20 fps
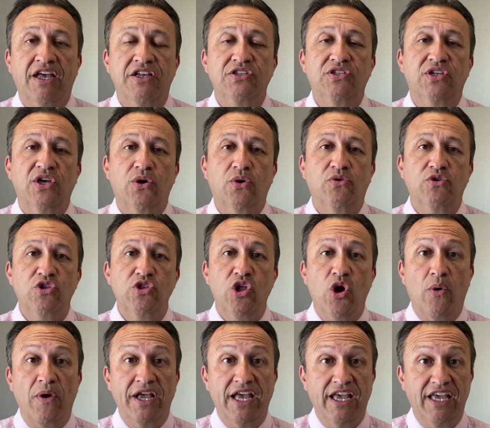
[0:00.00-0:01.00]
So
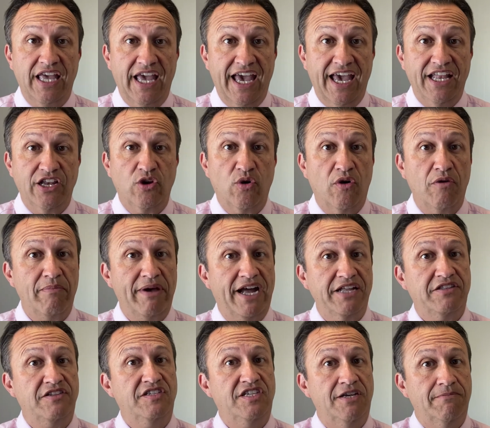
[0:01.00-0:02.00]
knowing again, going
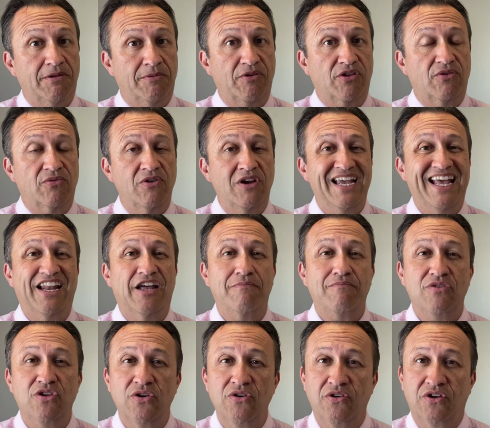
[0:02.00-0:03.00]
back to tip number three, how
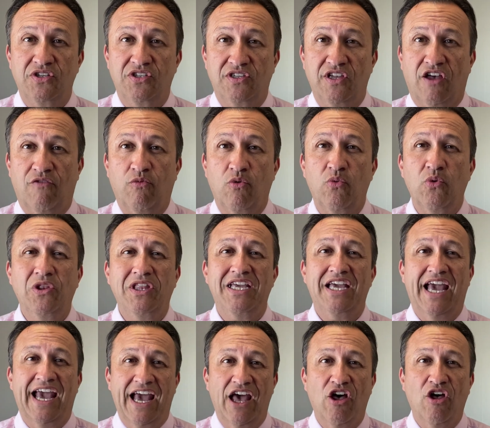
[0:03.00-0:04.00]
to mute yourself will
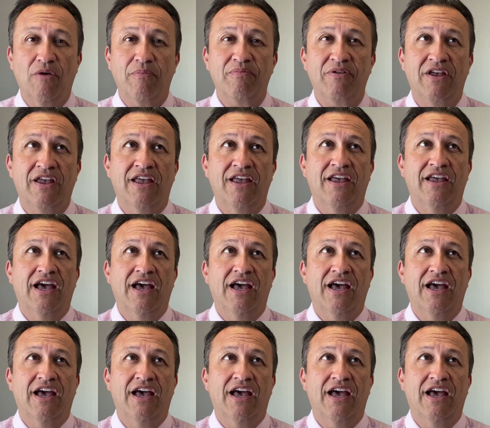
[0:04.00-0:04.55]
really help